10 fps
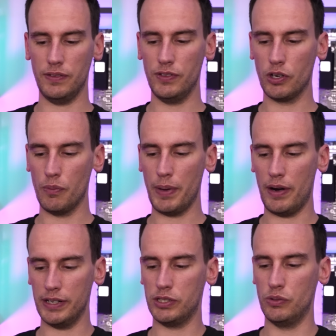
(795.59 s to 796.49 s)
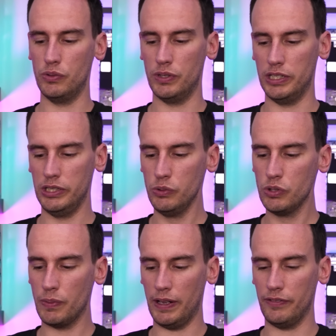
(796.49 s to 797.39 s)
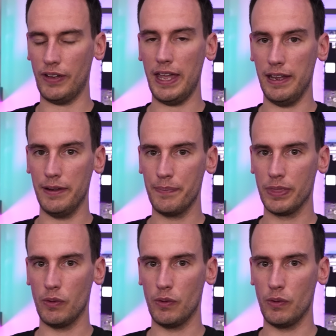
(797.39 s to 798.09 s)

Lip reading: if you compare it to the U12A,